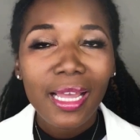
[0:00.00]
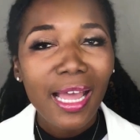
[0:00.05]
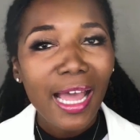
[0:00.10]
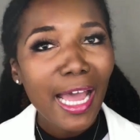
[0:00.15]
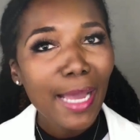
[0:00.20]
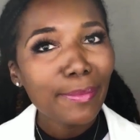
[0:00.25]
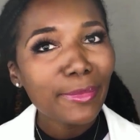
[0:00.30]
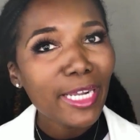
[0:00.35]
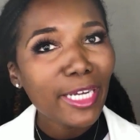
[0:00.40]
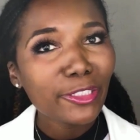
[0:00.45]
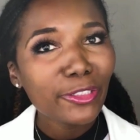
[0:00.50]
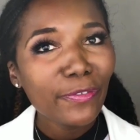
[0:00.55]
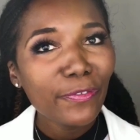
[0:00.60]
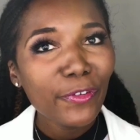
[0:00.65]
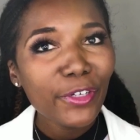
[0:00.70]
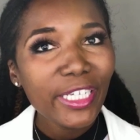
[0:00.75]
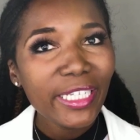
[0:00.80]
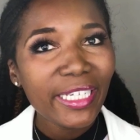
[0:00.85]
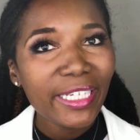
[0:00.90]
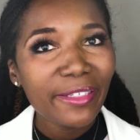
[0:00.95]
I'm Dr.
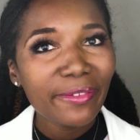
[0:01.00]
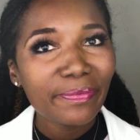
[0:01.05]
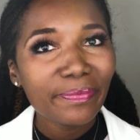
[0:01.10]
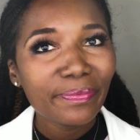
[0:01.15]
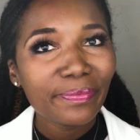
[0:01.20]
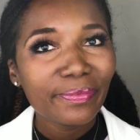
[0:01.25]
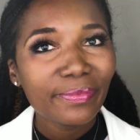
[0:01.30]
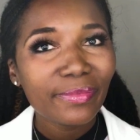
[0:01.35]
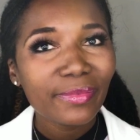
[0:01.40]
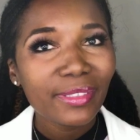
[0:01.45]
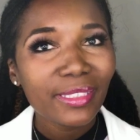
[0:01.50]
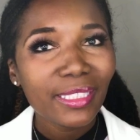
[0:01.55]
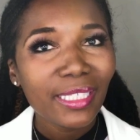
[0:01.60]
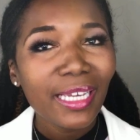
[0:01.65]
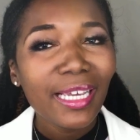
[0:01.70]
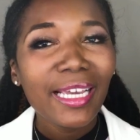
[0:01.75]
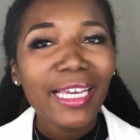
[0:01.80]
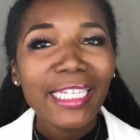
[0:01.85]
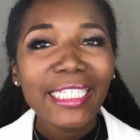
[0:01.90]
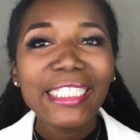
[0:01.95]
Frita.
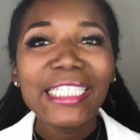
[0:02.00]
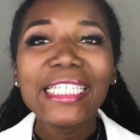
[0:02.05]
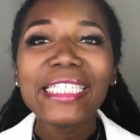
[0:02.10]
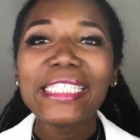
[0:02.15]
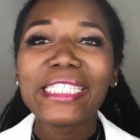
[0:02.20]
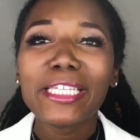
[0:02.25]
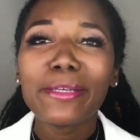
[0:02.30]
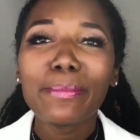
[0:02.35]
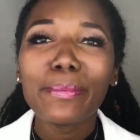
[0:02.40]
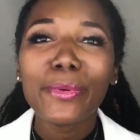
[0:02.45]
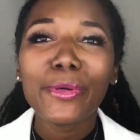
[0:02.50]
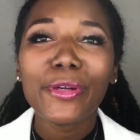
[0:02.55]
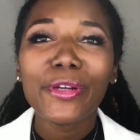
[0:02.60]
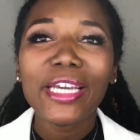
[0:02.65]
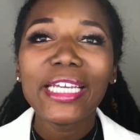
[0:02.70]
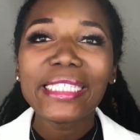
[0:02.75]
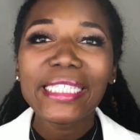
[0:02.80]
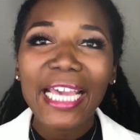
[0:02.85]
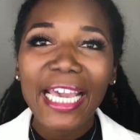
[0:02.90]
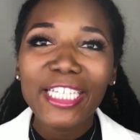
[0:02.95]
December
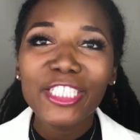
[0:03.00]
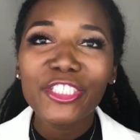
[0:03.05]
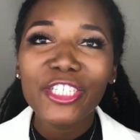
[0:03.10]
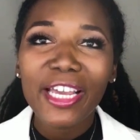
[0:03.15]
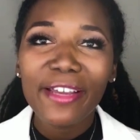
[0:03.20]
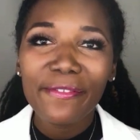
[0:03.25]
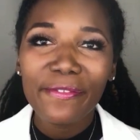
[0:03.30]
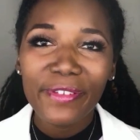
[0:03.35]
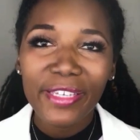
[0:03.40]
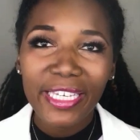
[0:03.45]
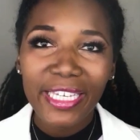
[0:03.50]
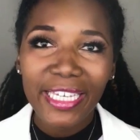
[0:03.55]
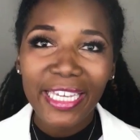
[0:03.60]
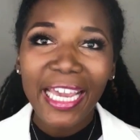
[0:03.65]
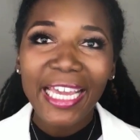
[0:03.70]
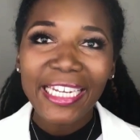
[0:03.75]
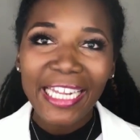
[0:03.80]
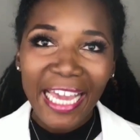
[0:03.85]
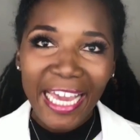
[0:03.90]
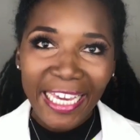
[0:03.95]
is HIV
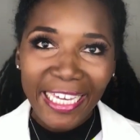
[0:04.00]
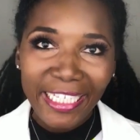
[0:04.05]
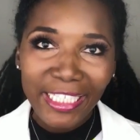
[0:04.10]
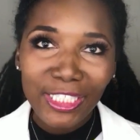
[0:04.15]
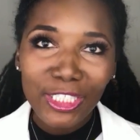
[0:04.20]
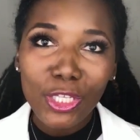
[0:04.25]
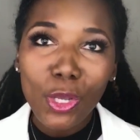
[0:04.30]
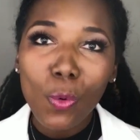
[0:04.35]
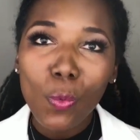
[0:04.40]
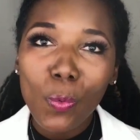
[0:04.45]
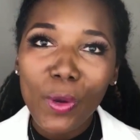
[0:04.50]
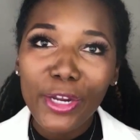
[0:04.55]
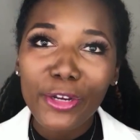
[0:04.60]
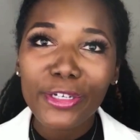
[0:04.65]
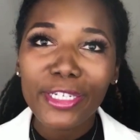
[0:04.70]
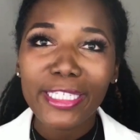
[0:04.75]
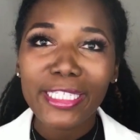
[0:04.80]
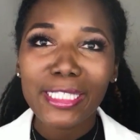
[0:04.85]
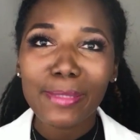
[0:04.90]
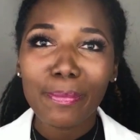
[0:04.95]
and AIDS
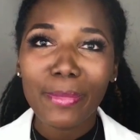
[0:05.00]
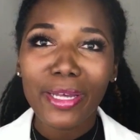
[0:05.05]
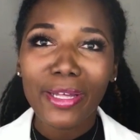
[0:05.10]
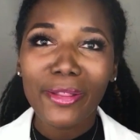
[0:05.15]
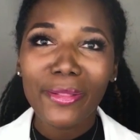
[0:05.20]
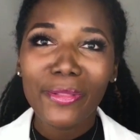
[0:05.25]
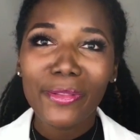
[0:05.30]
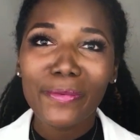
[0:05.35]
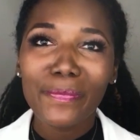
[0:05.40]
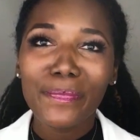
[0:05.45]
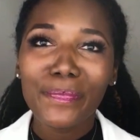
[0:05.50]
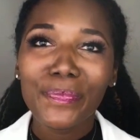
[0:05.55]
Awareness Month.